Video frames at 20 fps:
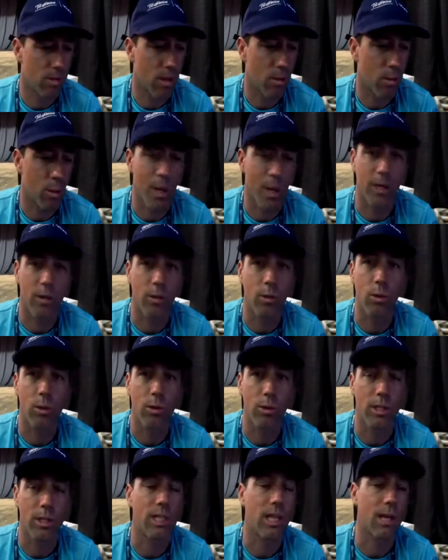I would like to go
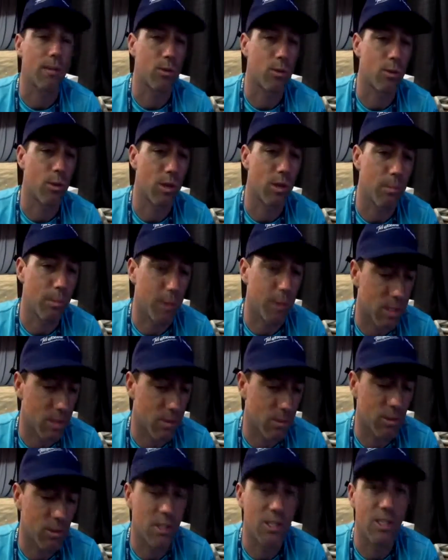10 times to Olympic,
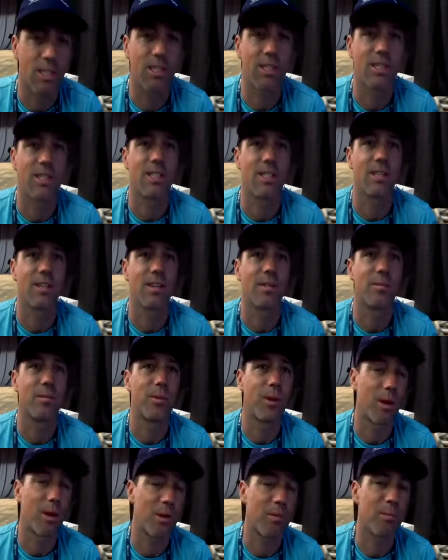which is uh,
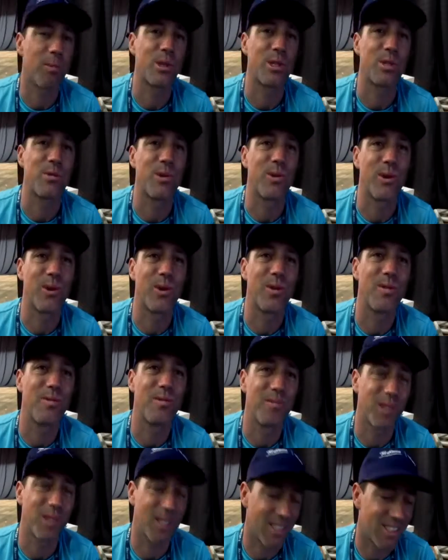probably impossible, no?
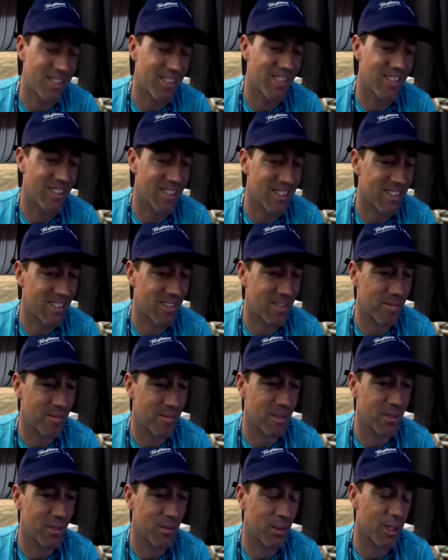But uh,
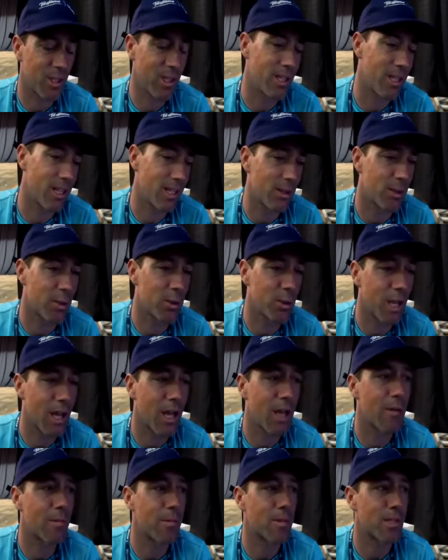but we did that two
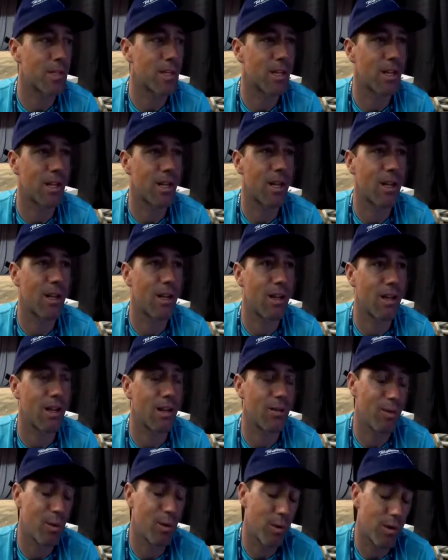times, and uh,
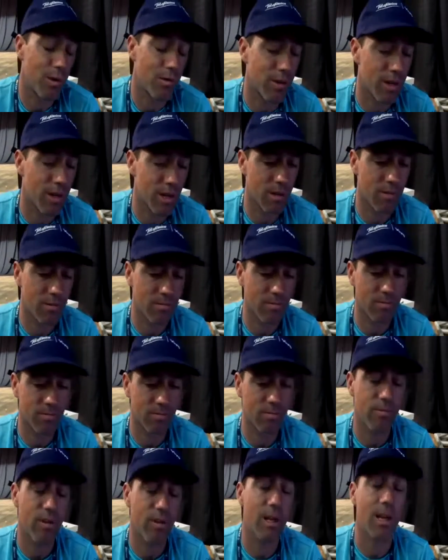and we were very
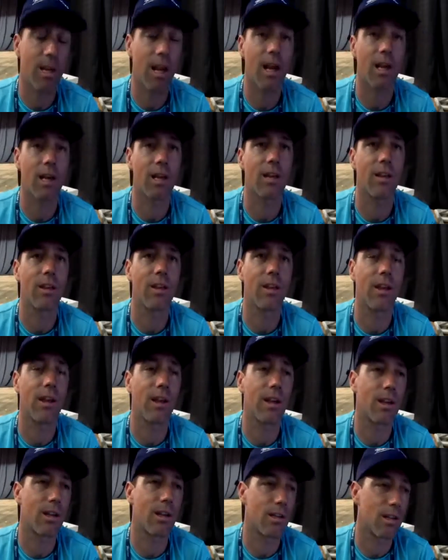very lucky
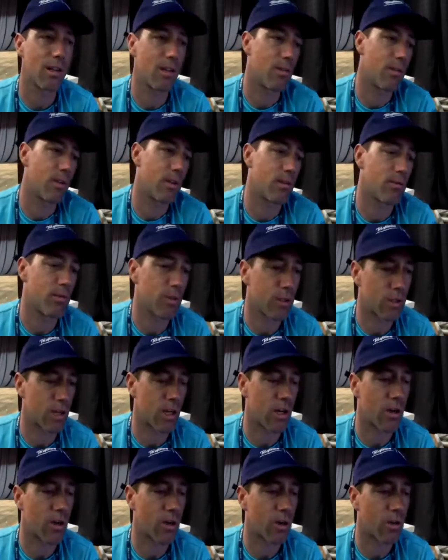there. And even if we
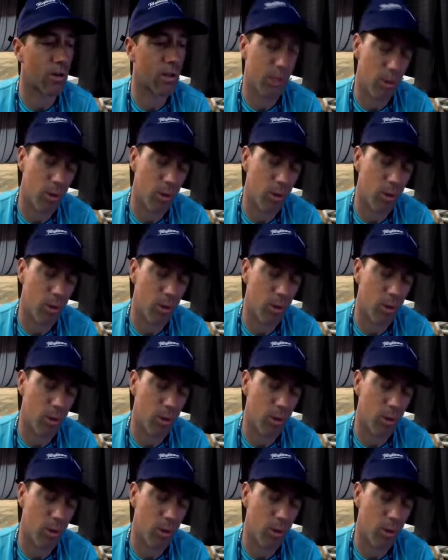train a lot,